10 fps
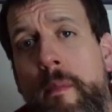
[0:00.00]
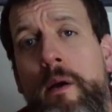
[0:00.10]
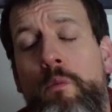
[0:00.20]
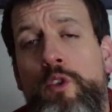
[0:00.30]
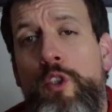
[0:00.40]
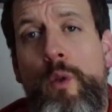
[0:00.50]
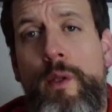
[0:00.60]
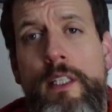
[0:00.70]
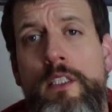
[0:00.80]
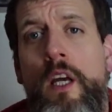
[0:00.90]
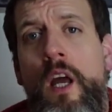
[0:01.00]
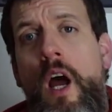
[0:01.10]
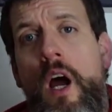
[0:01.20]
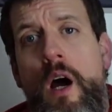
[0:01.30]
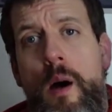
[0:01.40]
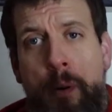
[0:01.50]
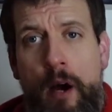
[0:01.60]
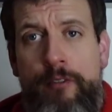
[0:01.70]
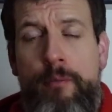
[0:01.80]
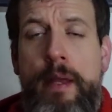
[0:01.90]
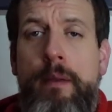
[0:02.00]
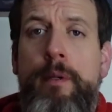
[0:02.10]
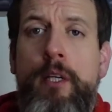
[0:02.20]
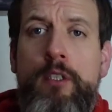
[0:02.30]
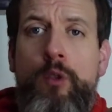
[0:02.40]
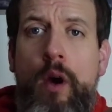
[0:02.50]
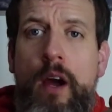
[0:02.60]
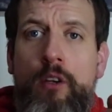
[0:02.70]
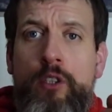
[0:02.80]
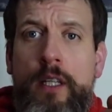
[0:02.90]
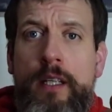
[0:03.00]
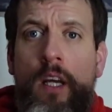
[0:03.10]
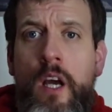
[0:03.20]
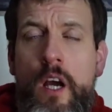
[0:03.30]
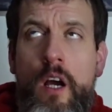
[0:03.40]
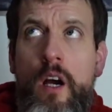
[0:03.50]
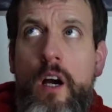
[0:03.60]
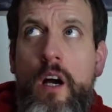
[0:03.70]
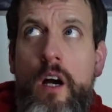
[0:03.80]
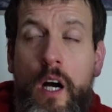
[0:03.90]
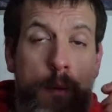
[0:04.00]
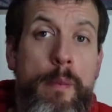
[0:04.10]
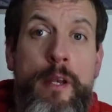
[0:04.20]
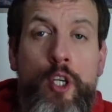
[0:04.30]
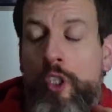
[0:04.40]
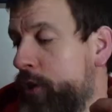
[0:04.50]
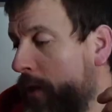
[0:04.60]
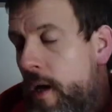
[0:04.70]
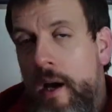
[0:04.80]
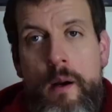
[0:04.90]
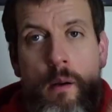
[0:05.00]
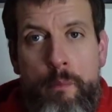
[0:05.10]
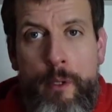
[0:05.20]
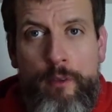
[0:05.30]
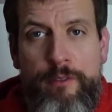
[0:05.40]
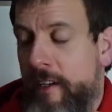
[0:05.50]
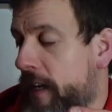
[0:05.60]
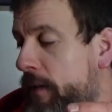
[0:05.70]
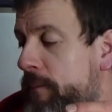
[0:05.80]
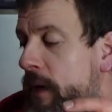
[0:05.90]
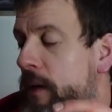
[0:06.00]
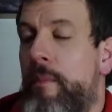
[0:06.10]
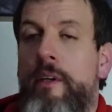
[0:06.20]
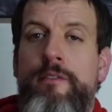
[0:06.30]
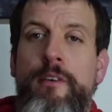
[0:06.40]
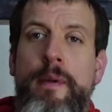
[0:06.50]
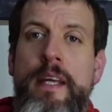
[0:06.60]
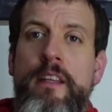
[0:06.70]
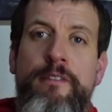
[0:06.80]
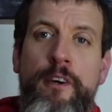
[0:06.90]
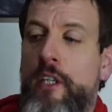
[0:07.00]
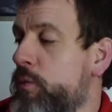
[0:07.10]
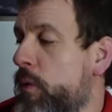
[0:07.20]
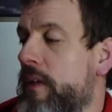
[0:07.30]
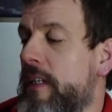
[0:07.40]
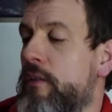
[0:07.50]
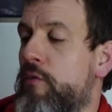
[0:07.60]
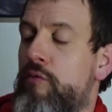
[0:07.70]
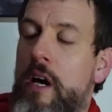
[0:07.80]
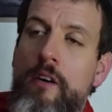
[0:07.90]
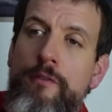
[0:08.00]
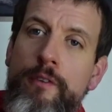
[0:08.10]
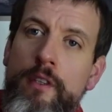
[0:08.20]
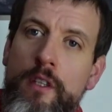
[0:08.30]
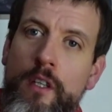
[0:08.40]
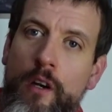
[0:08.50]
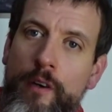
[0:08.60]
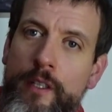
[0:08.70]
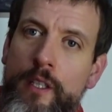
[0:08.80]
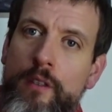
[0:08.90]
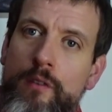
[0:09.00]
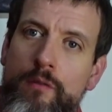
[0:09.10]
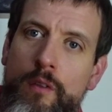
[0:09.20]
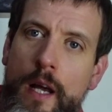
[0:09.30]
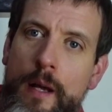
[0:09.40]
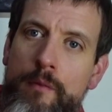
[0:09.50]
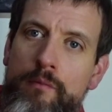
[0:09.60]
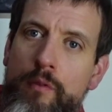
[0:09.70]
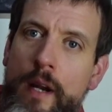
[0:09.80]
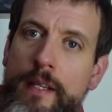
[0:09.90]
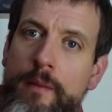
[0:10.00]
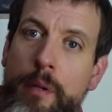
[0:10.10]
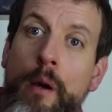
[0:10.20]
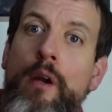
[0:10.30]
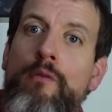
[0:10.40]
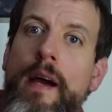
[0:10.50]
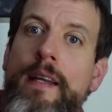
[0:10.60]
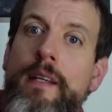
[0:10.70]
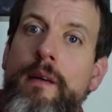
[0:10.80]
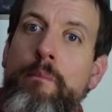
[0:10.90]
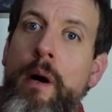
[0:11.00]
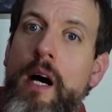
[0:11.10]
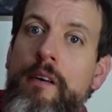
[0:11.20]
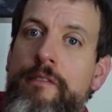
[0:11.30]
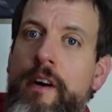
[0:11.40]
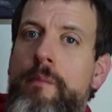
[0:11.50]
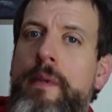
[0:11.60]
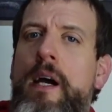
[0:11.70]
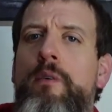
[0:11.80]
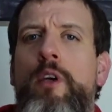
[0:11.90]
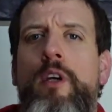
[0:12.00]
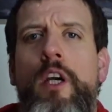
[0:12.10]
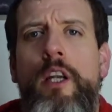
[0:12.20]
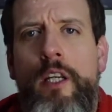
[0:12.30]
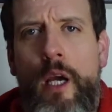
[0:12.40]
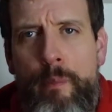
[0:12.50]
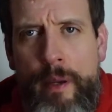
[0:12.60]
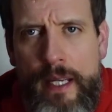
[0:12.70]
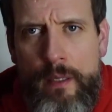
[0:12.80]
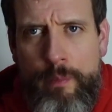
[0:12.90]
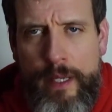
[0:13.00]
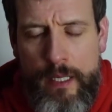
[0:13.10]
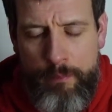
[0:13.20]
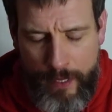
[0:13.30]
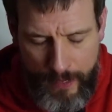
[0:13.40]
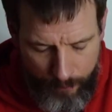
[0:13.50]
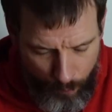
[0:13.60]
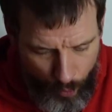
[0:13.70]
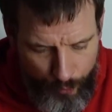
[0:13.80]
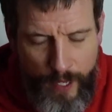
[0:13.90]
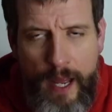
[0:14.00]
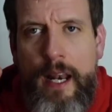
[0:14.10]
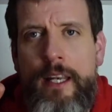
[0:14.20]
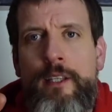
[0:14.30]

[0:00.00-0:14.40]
mind will do this. Apart from me, because quite honestly, I'm a bit nuts. But you'll find out. But for me, the first one is Ralph Lauren Red Polo Red Parfum. Now, you're going to go, Pete, what the hell